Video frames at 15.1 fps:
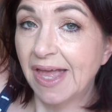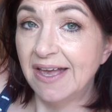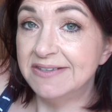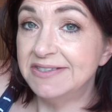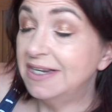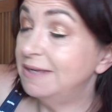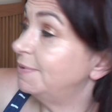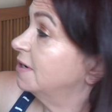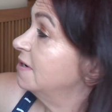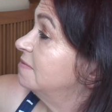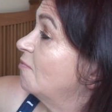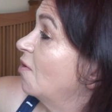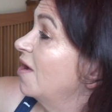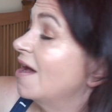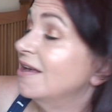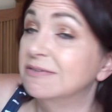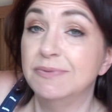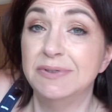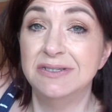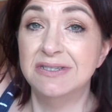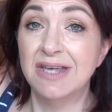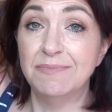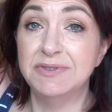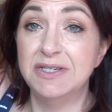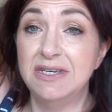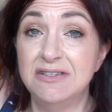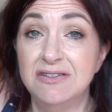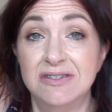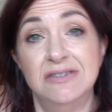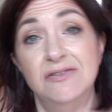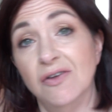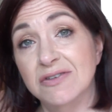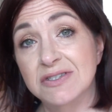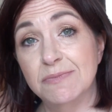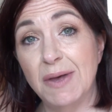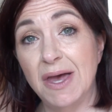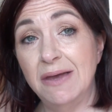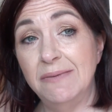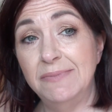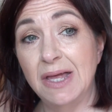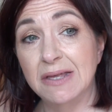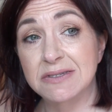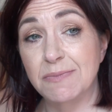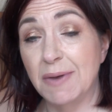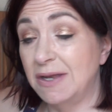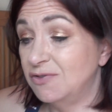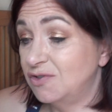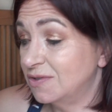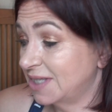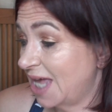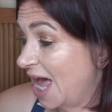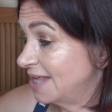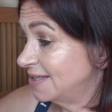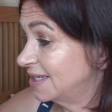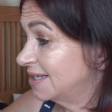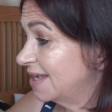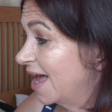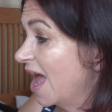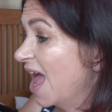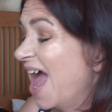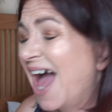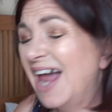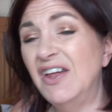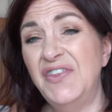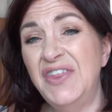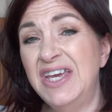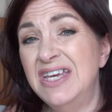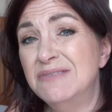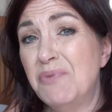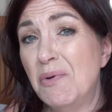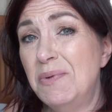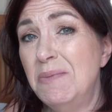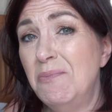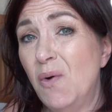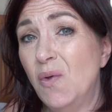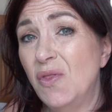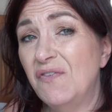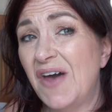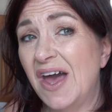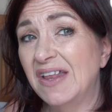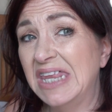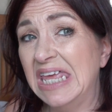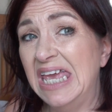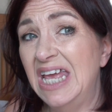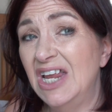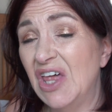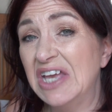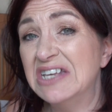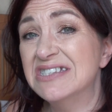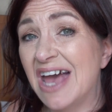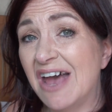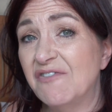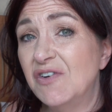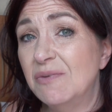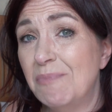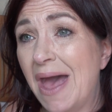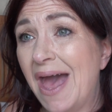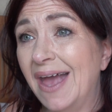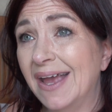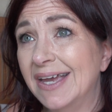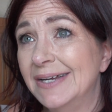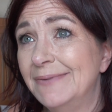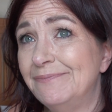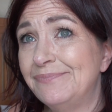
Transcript: It's only because my husband is absolutely nuts about Dukes of Hazzard. And I think it's probably more the fact that he likes Catherine Back.